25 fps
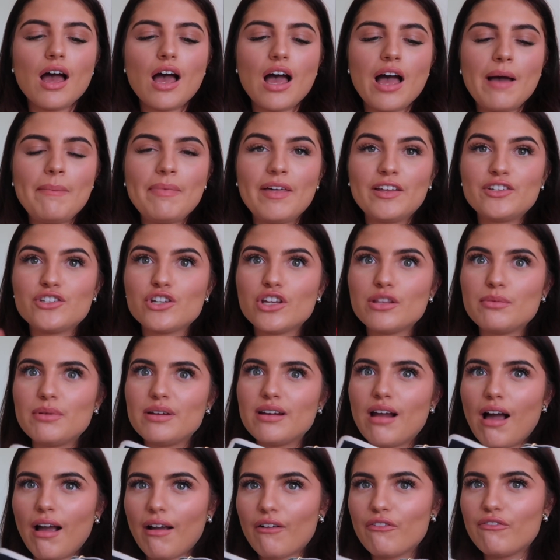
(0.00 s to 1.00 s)
They do them
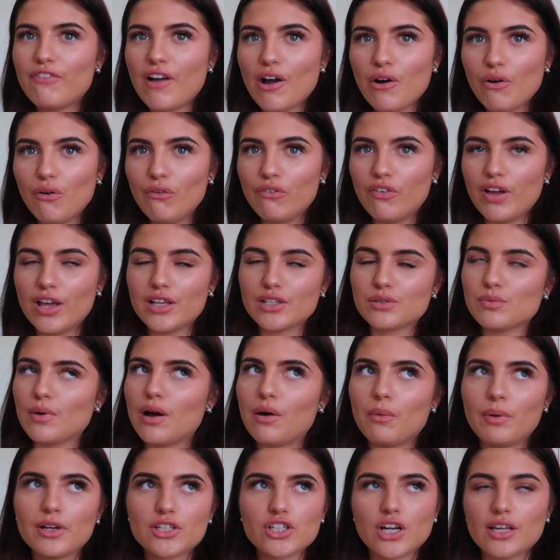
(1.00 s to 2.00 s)
in like velvet as
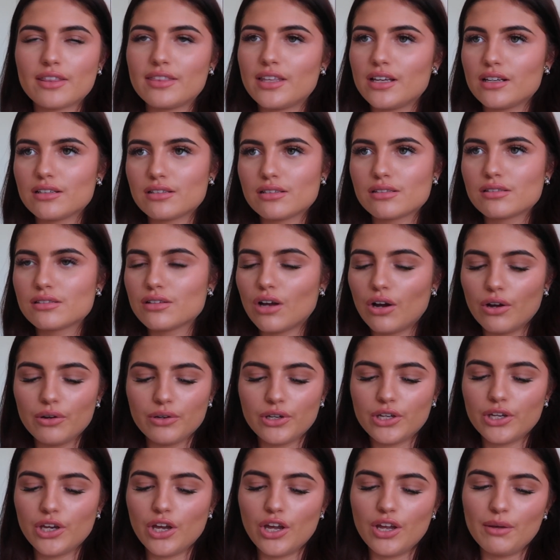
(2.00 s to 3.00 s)
well, which I think is
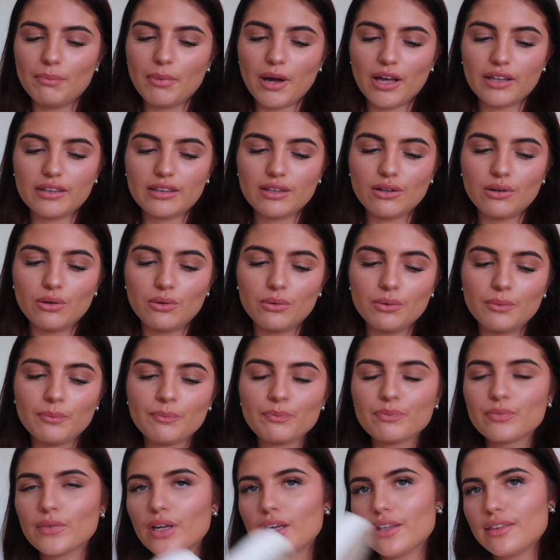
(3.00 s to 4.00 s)
so cute. But I thought
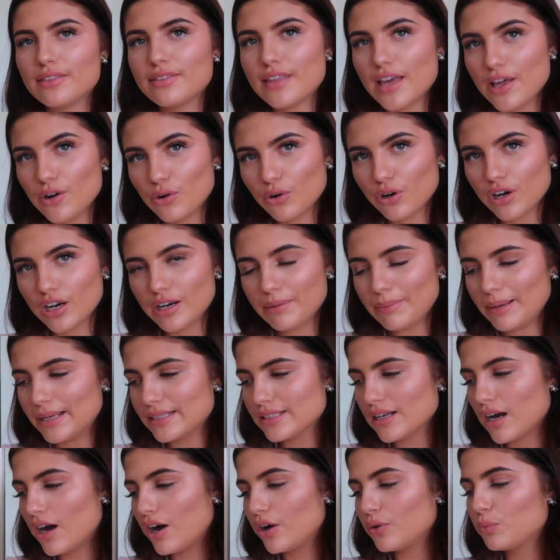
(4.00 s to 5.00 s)
they're not gonna be
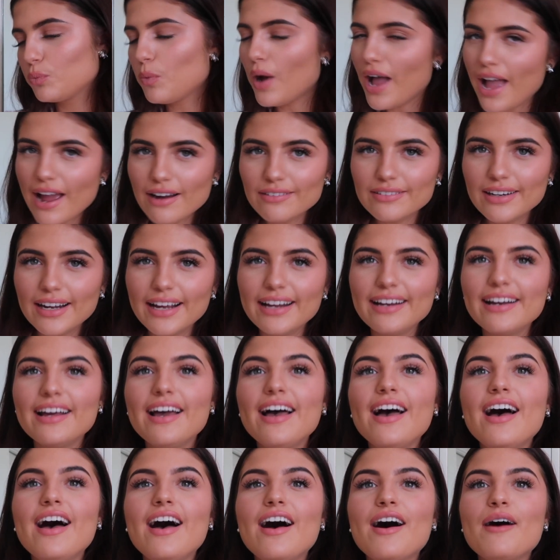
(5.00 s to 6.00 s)
as hard wearing.
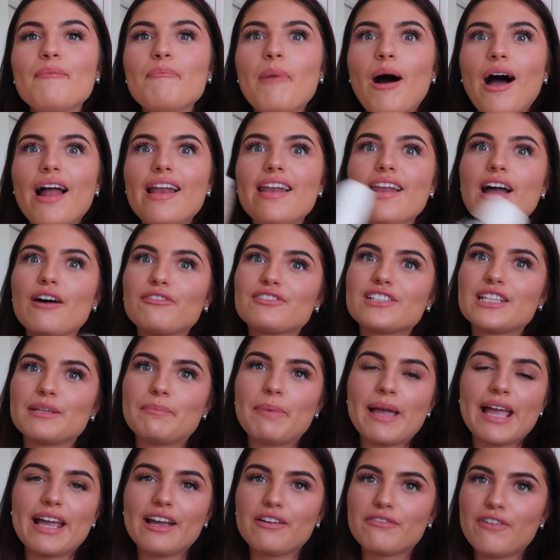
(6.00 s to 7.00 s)
But I love
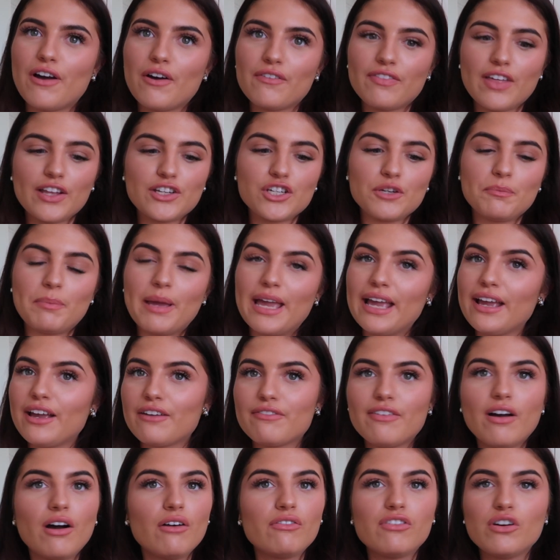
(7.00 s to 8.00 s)
the pink velvet. They do
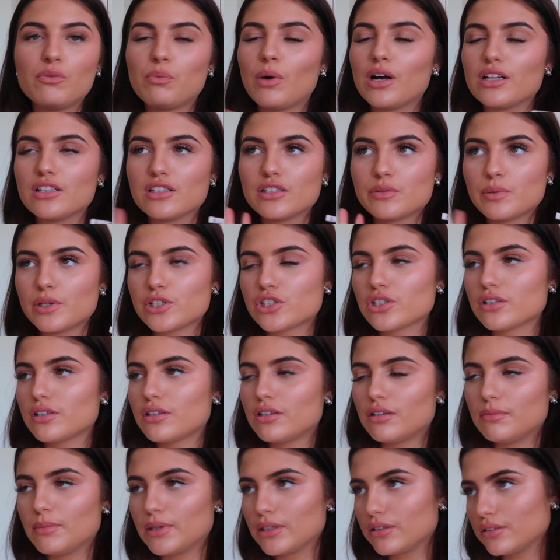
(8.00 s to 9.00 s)
pink velvet ones, which,
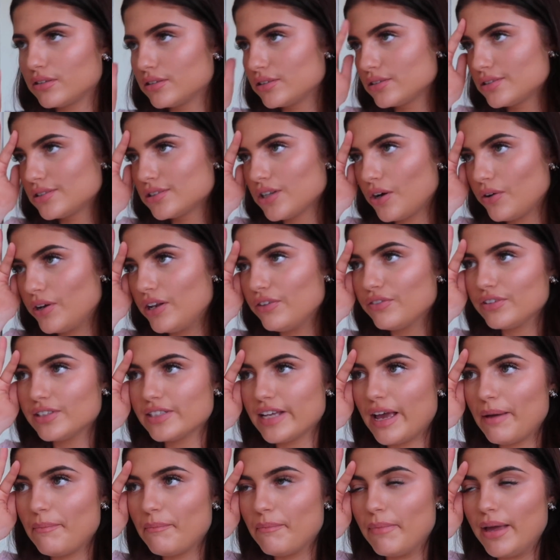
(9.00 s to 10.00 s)
oh my god, don't
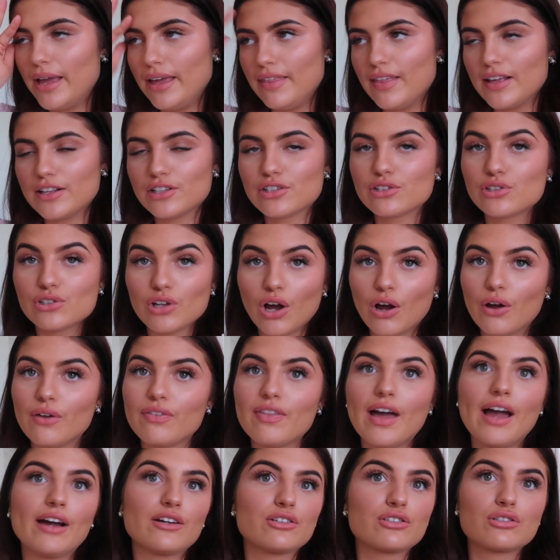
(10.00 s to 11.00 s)
even tempt me. They're so
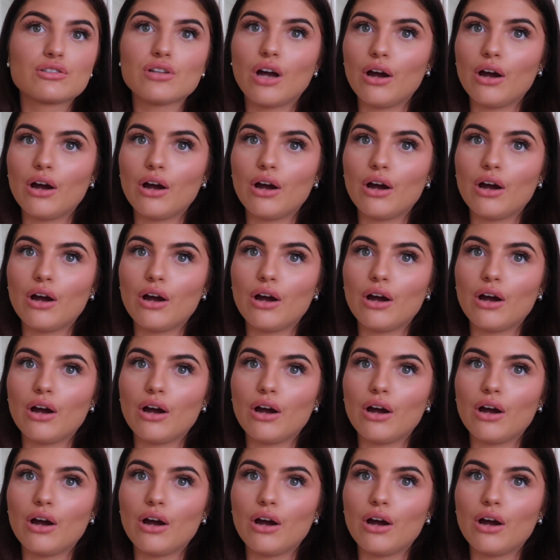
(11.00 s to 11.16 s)
nice.